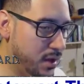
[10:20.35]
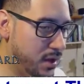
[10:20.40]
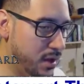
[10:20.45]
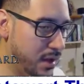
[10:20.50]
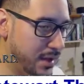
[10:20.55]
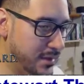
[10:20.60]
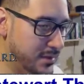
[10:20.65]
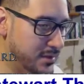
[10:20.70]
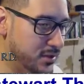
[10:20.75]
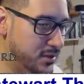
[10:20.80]

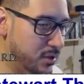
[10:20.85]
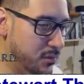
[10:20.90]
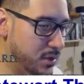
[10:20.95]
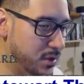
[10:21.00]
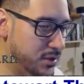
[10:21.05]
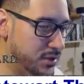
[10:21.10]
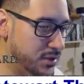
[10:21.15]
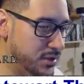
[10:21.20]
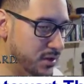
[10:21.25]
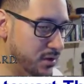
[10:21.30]
and so
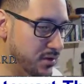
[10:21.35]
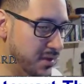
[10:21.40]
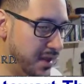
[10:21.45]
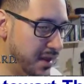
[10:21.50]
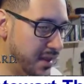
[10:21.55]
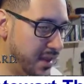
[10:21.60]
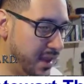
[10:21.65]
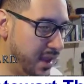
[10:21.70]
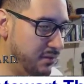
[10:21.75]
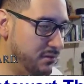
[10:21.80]
much so that it
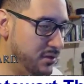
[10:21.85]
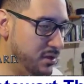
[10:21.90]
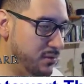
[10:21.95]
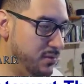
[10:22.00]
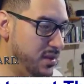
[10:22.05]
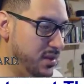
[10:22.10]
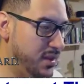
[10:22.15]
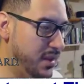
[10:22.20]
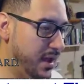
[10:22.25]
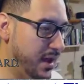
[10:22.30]
came to
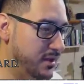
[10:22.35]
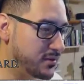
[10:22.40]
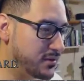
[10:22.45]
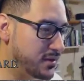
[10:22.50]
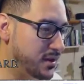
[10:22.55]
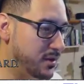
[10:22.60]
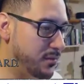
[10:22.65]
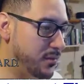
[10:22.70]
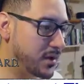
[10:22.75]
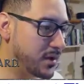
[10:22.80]
be counted
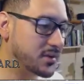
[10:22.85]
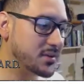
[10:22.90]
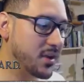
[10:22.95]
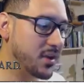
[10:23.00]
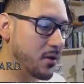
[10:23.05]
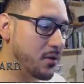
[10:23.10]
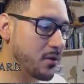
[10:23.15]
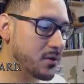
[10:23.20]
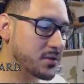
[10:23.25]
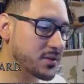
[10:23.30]
amongst
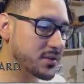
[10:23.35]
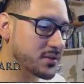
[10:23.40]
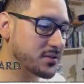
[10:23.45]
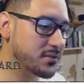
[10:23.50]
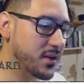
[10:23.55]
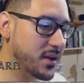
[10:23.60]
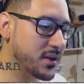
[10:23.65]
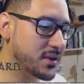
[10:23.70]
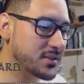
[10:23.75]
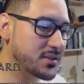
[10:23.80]
Eorzea's
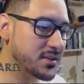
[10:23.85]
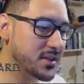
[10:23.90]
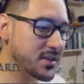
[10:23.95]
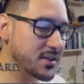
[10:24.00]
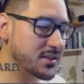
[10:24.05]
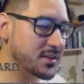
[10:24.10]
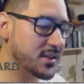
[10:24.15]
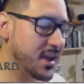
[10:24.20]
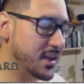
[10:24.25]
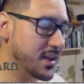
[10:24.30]
greatest
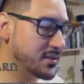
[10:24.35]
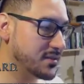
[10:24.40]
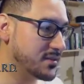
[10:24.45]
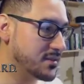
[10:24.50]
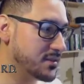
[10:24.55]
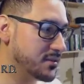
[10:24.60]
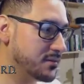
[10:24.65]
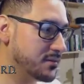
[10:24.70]
city-states.